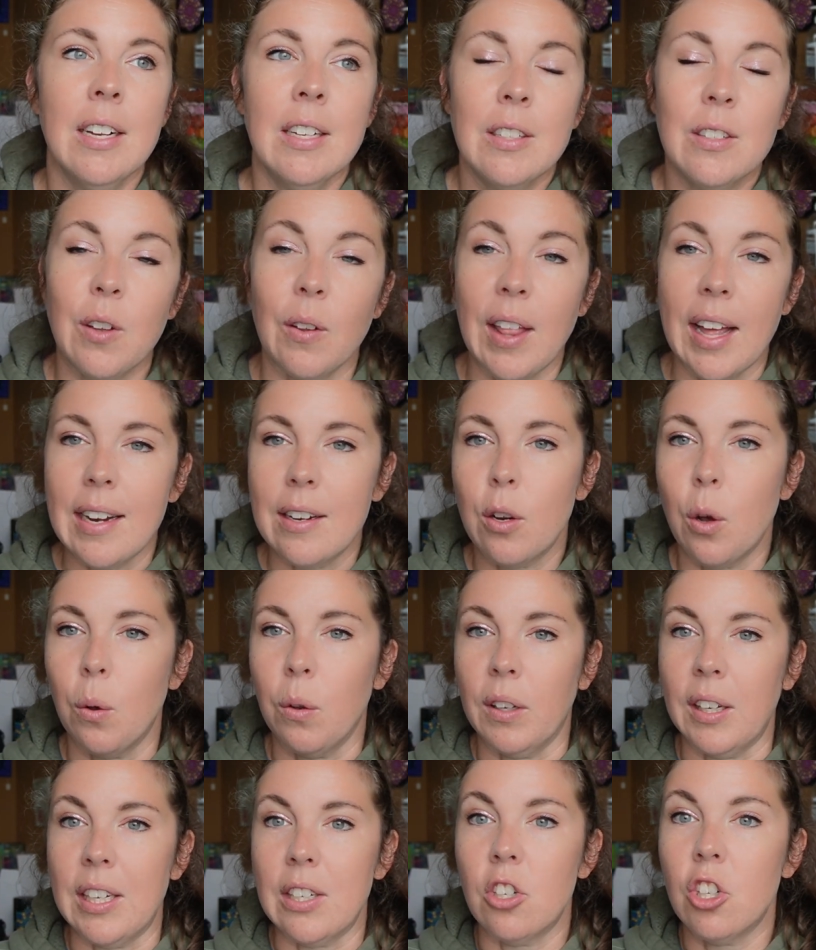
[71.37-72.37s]
So that
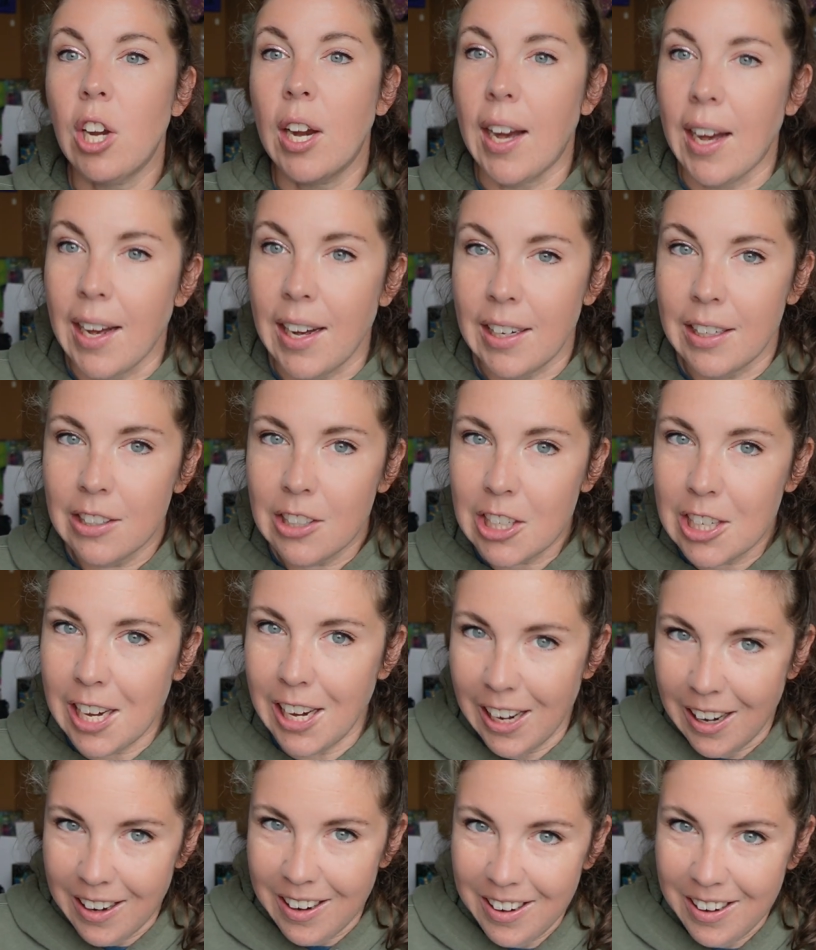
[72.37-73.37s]
totally
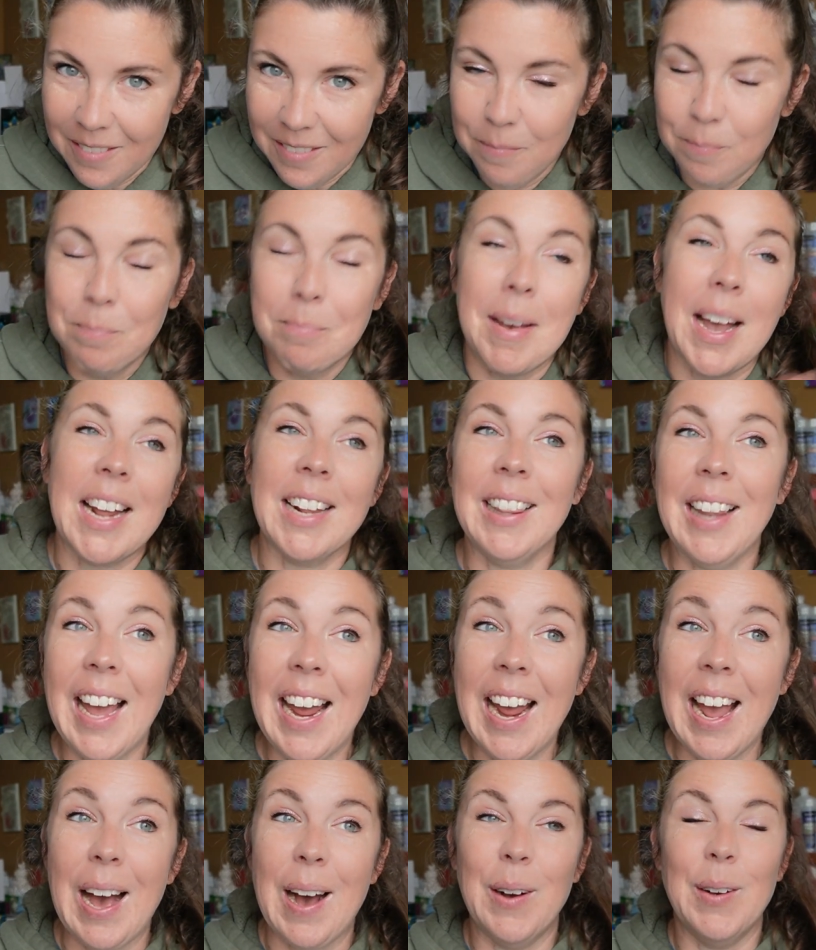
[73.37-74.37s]
changed my
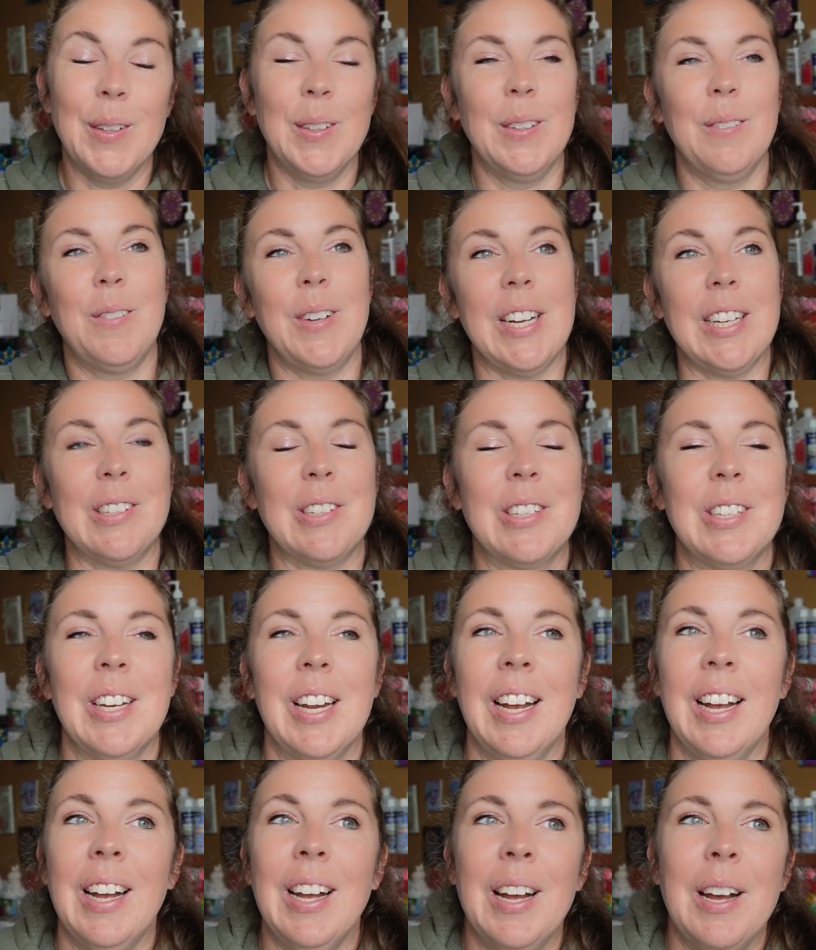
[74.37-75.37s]
layout, which
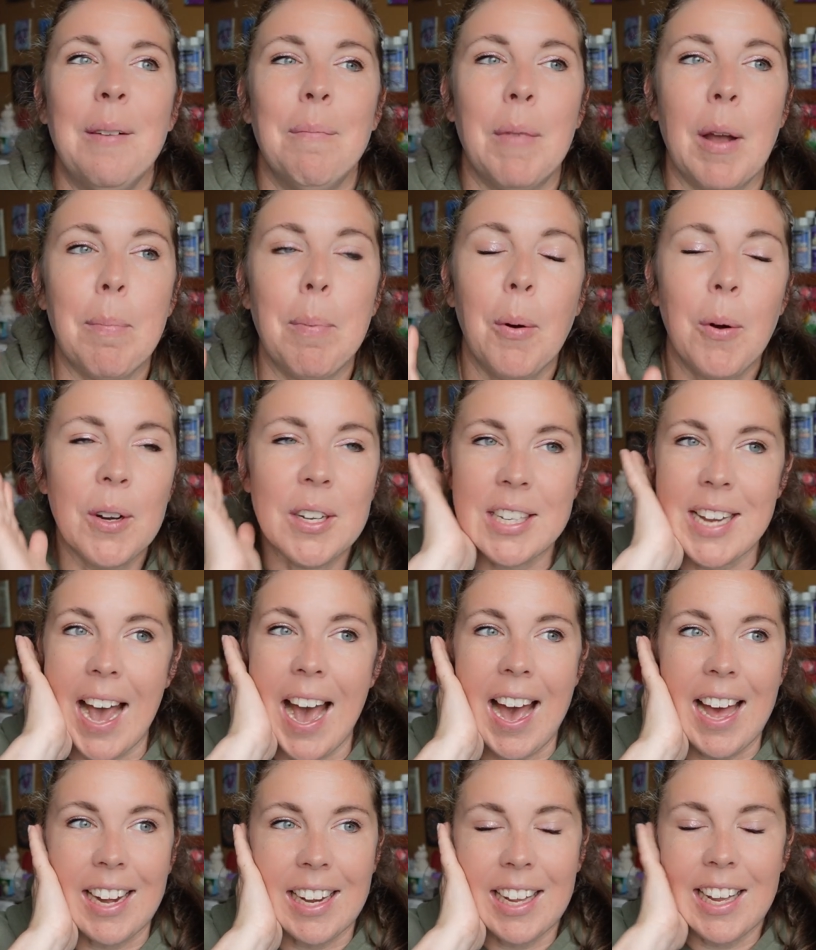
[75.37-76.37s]
my poor
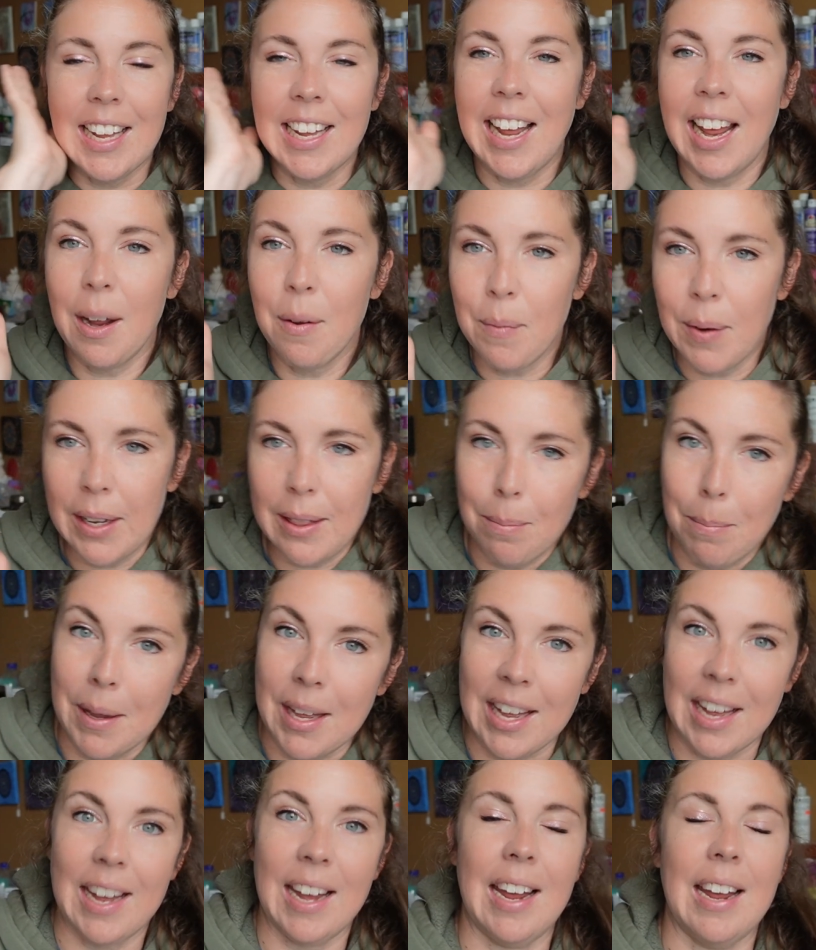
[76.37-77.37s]
dad, he came with
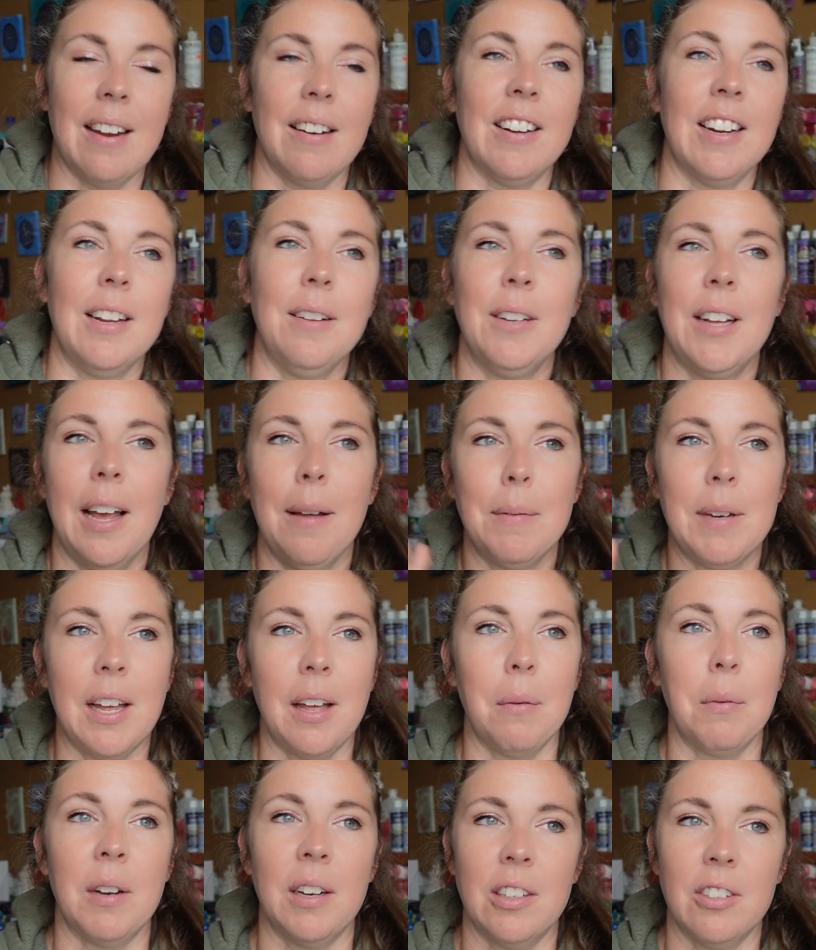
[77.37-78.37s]
me and he kept
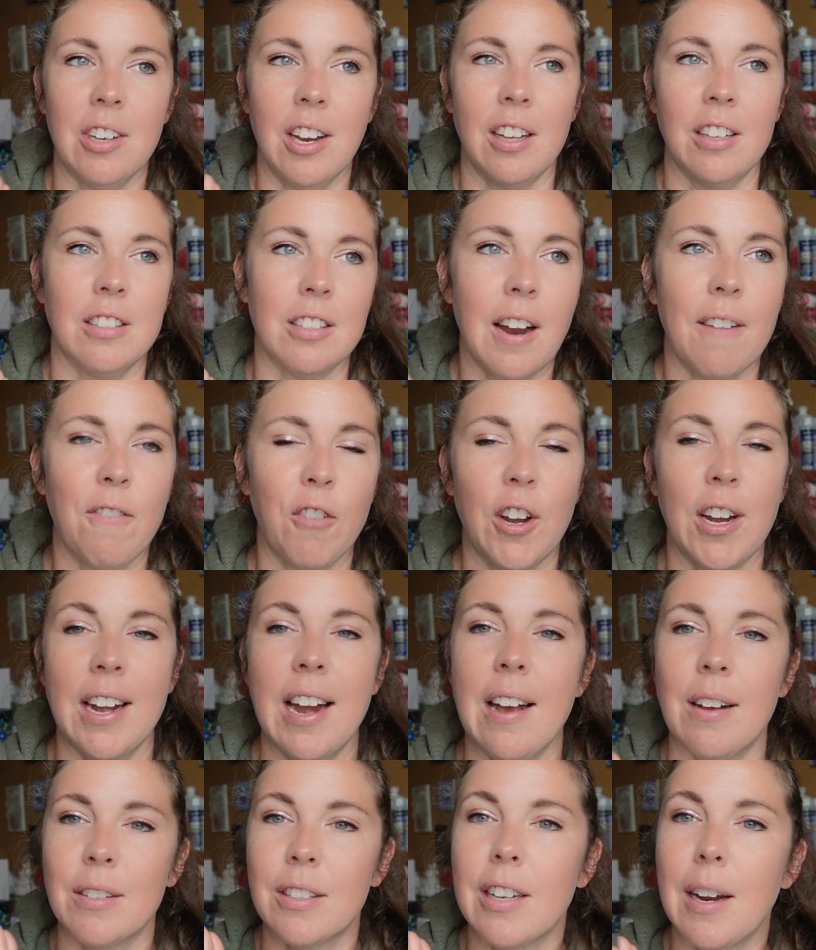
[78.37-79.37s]
telling me Shelly, stop freaking
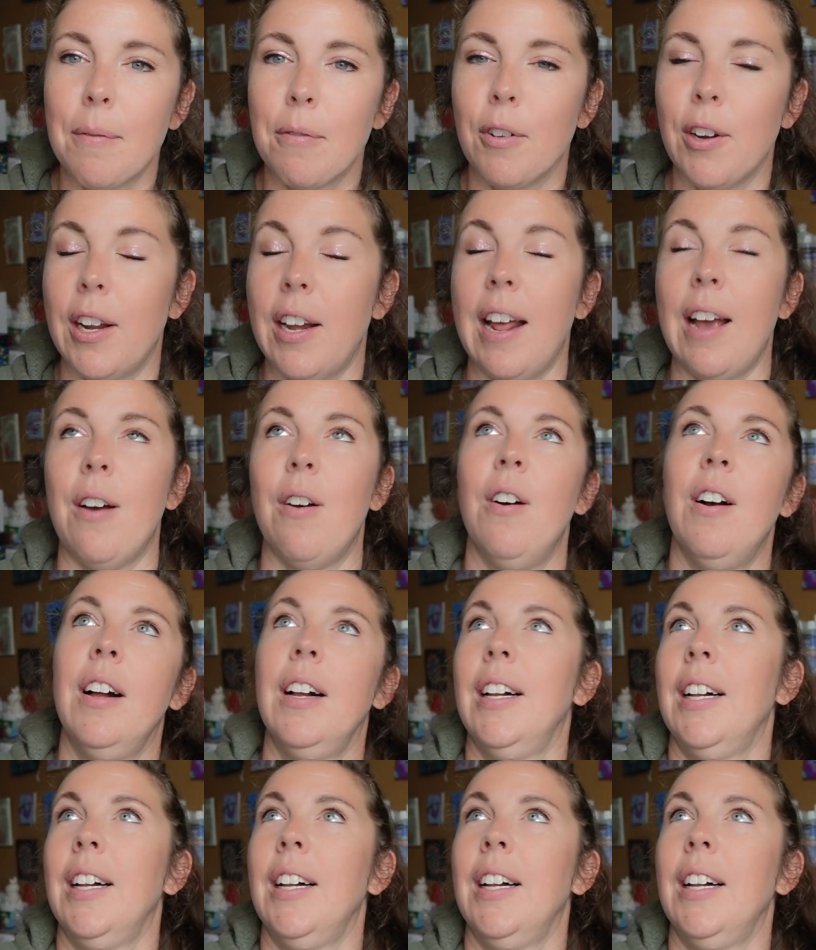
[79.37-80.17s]
out, stop freaking out.